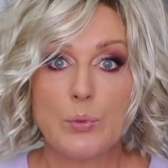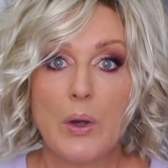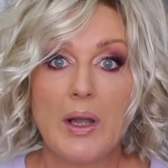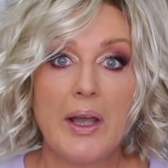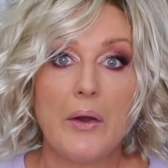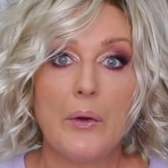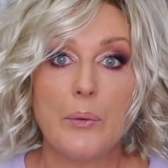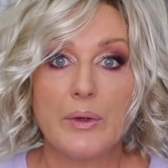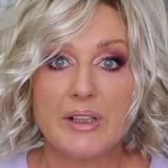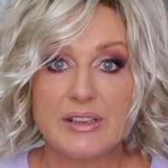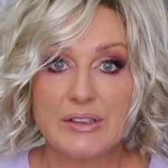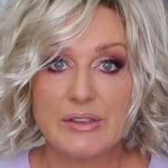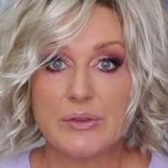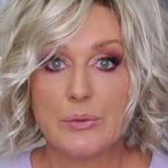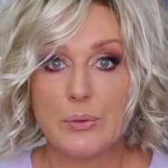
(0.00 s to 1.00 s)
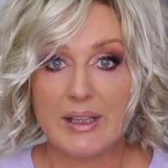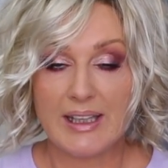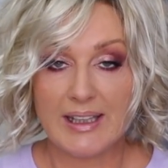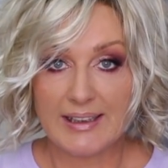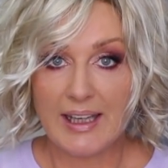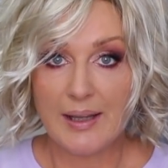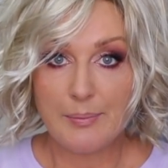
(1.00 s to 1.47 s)
What I always do when
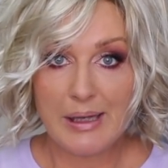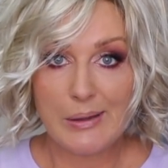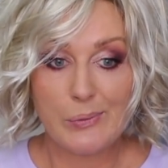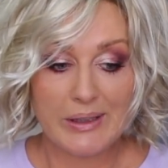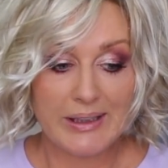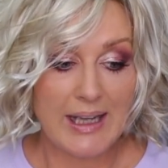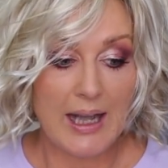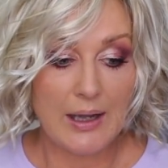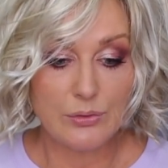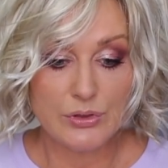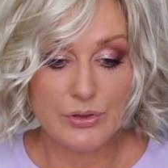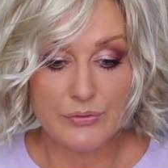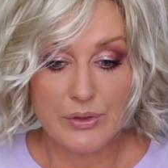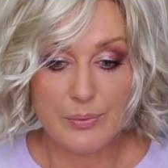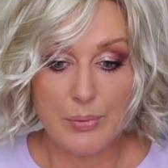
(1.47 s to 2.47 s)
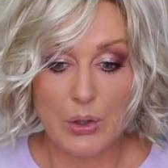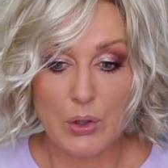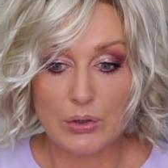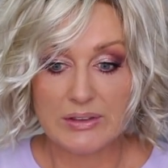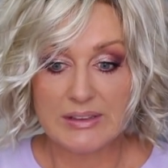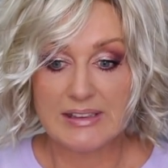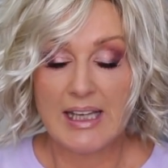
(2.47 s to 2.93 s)
I get my wig out of the
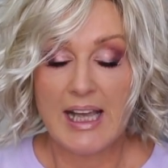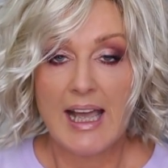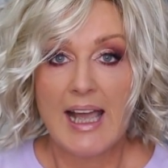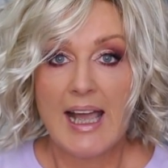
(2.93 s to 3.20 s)
box,